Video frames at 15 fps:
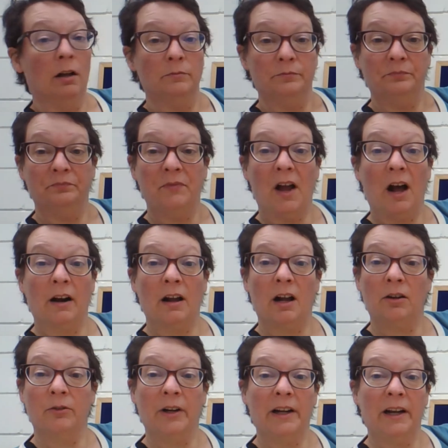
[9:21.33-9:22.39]
Not
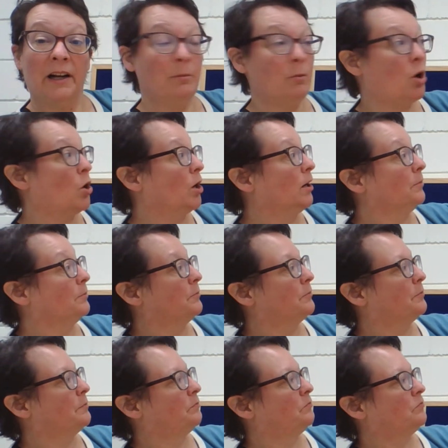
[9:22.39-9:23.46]
hungry anymore?
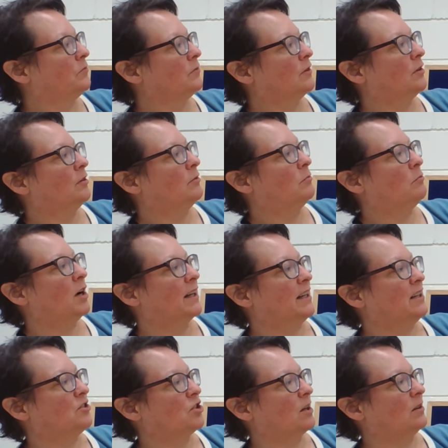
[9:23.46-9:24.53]
Mucky
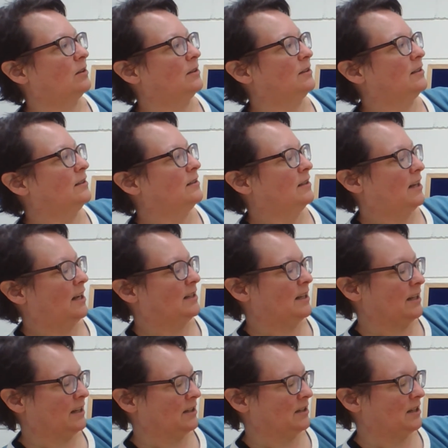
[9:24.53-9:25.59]
chuckled as he
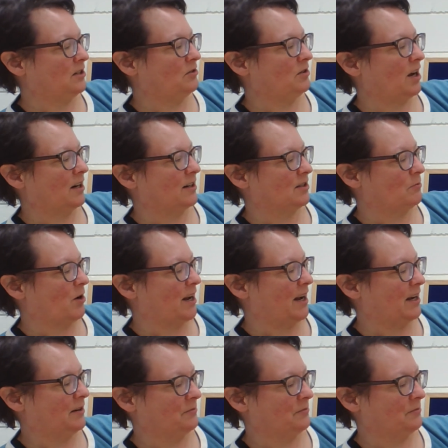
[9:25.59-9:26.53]
continued on his way.